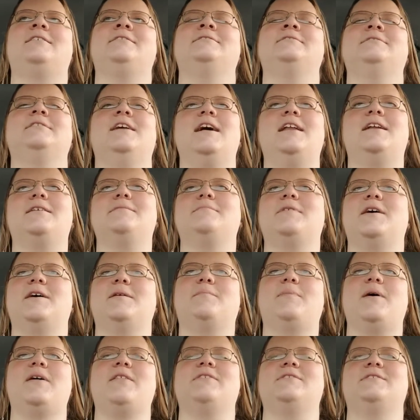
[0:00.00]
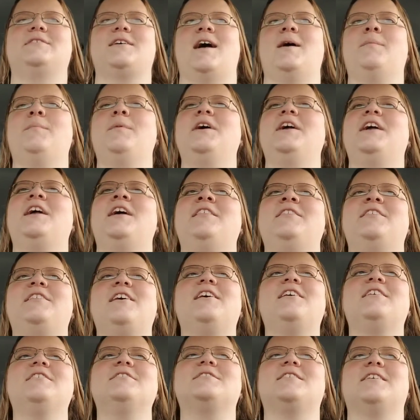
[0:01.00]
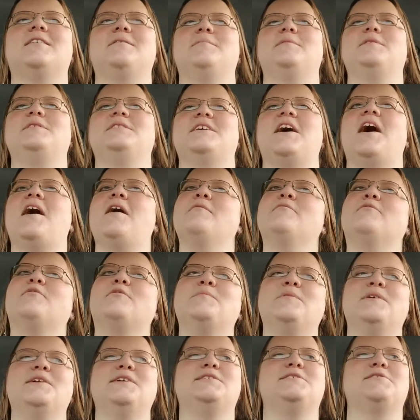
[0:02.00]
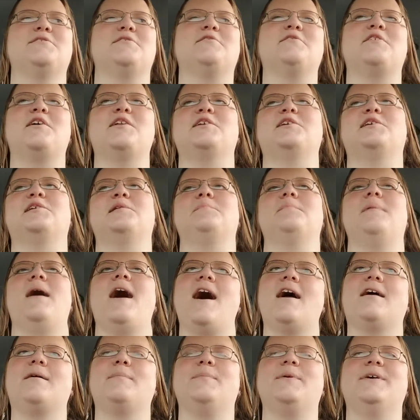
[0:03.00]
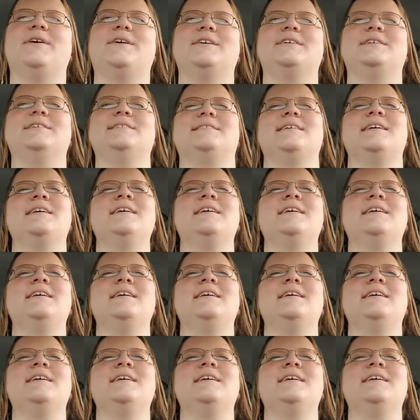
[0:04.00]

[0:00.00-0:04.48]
and I'm like, by the time I get there, it's gonna be time for me to turn around and come back, because